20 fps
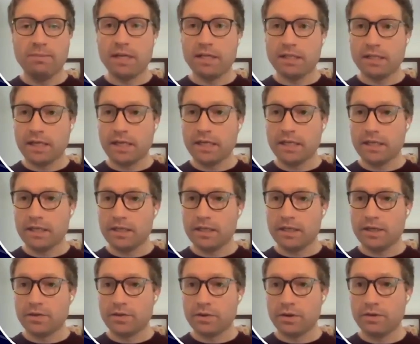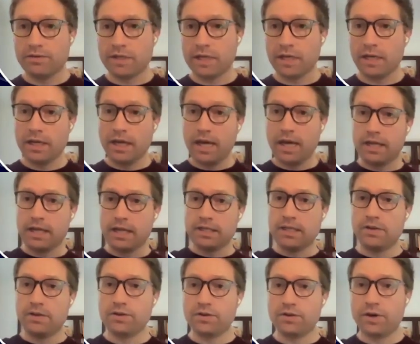and it's easy to just sort of say, yeah, that
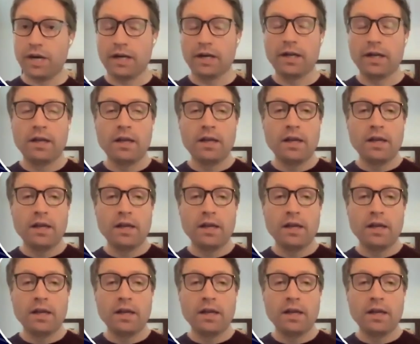sounds great.